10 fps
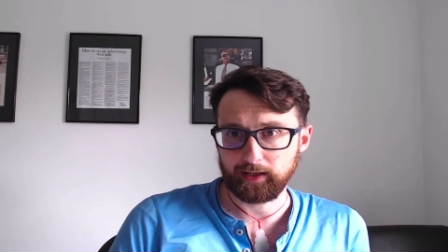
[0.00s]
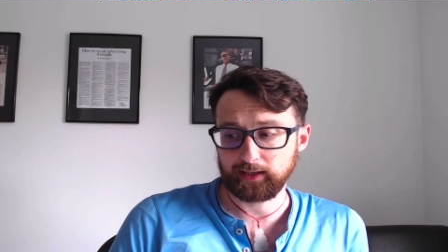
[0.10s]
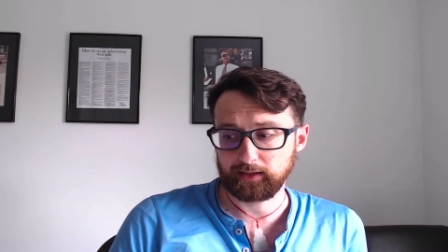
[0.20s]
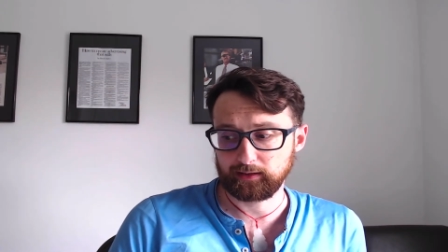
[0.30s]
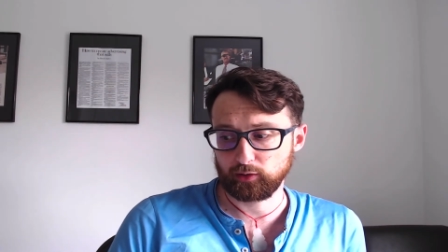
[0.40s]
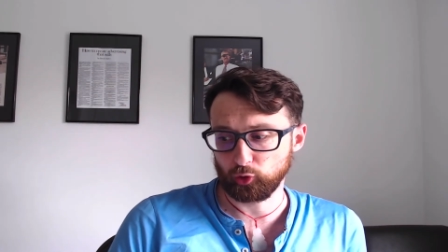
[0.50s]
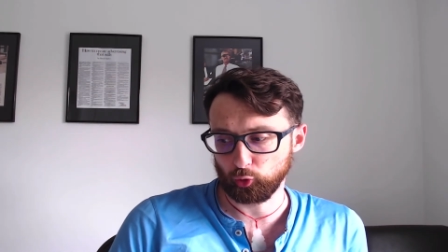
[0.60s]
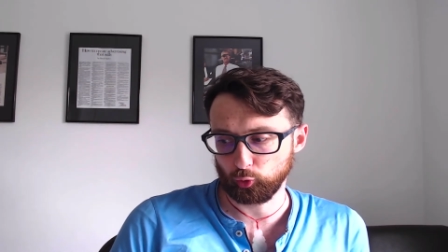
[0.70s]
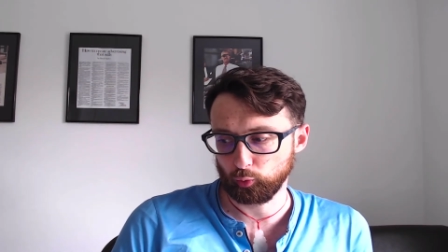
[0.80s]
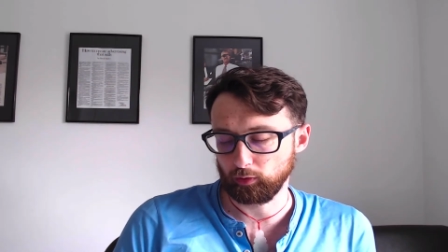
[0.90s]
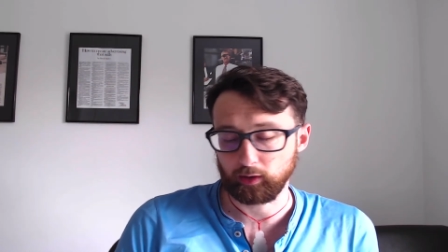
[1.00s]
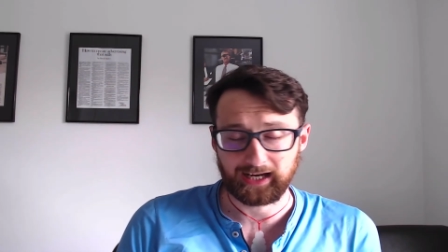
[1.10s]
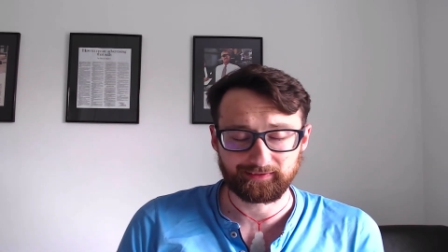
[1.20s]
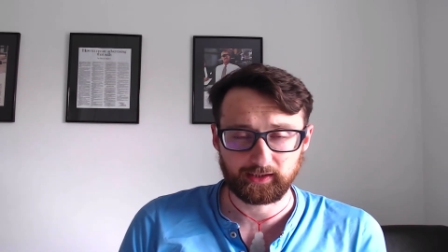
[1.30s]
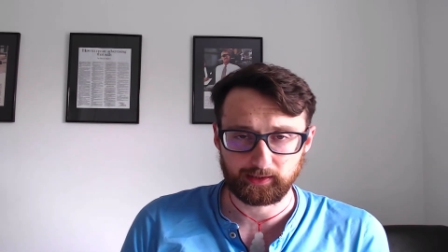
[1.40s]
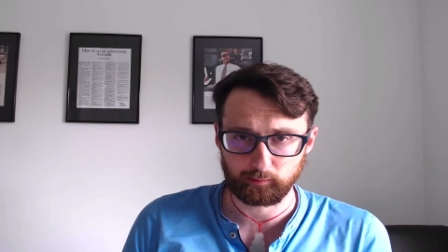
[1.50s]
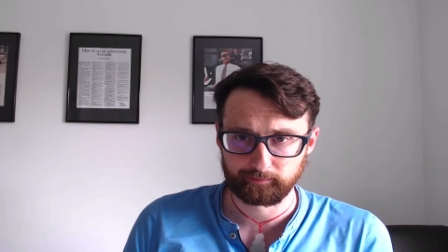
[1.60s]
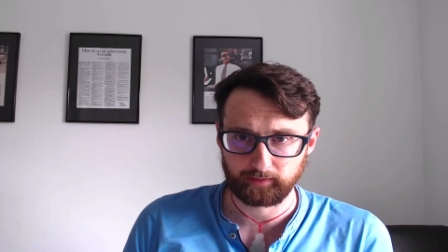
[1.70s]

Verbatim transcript: is to look after yourself.